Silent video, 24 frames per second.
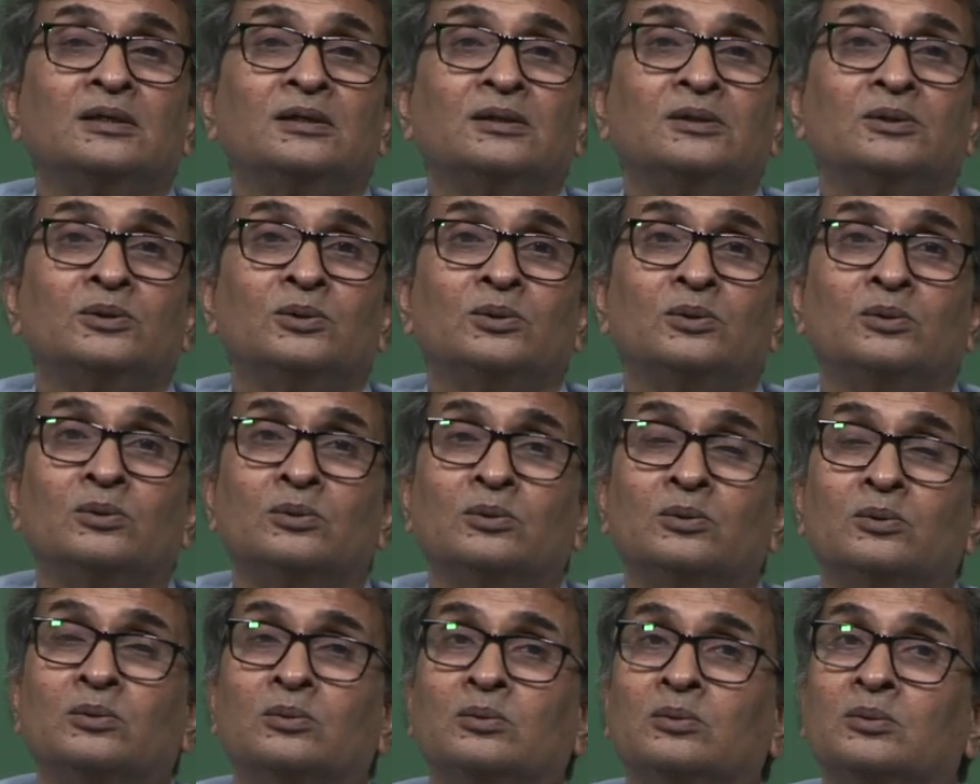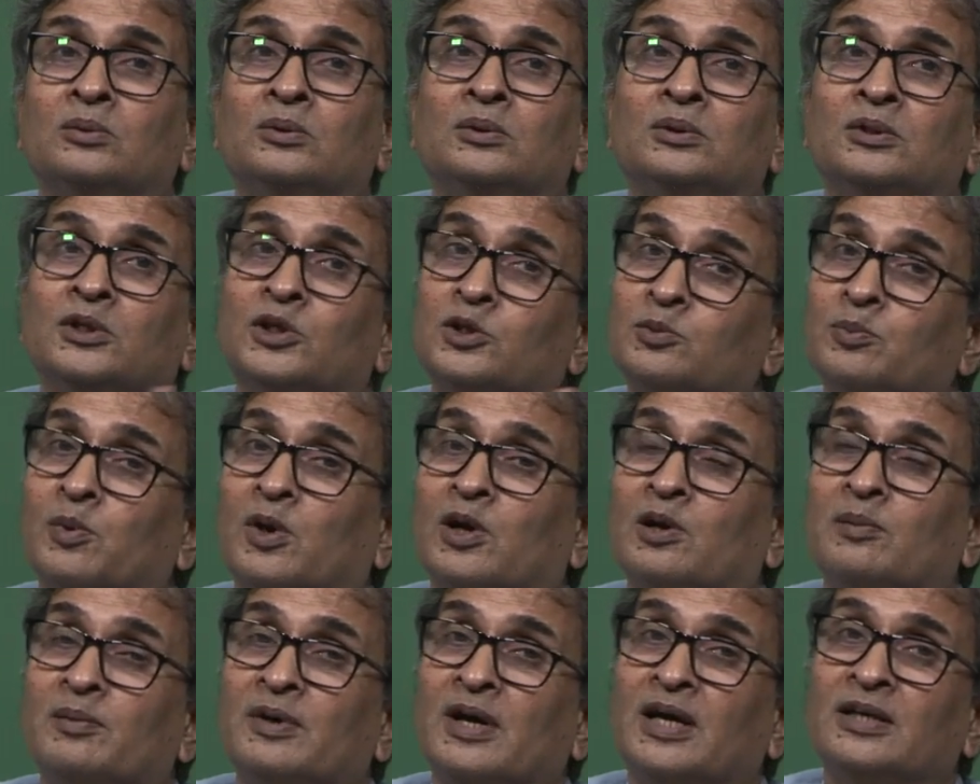you do this
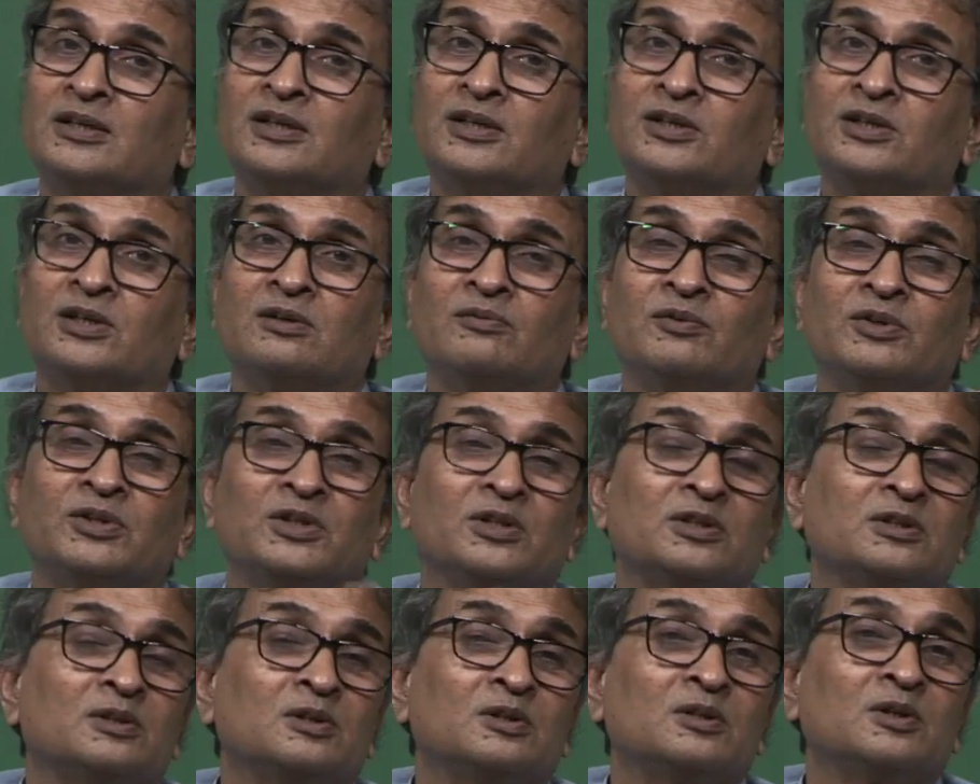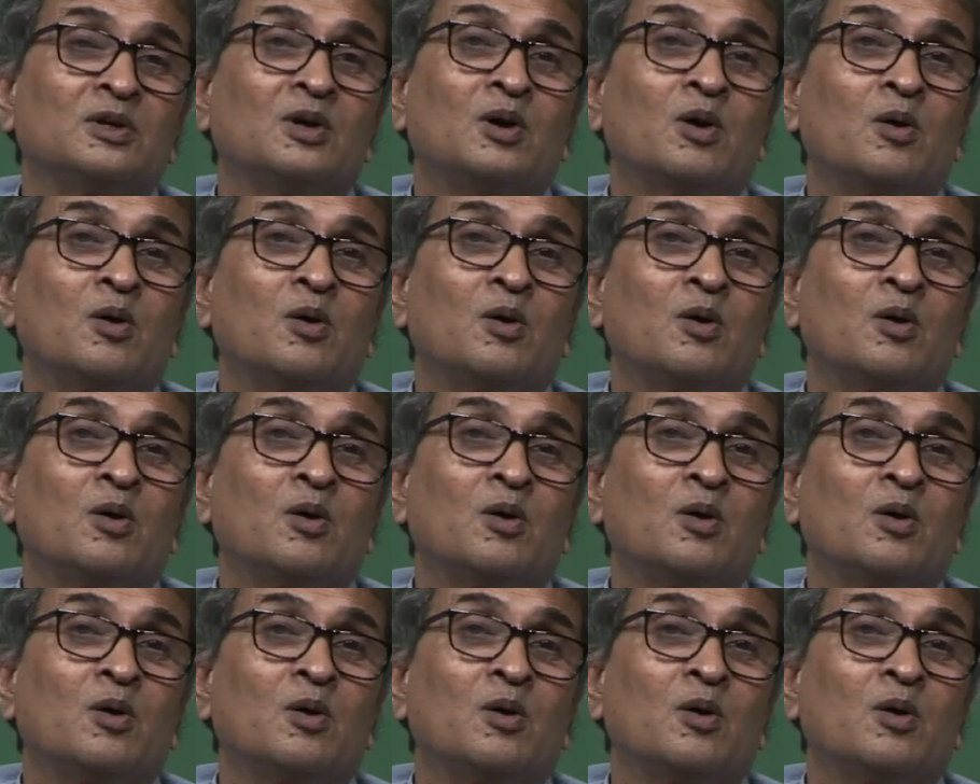polymerization which is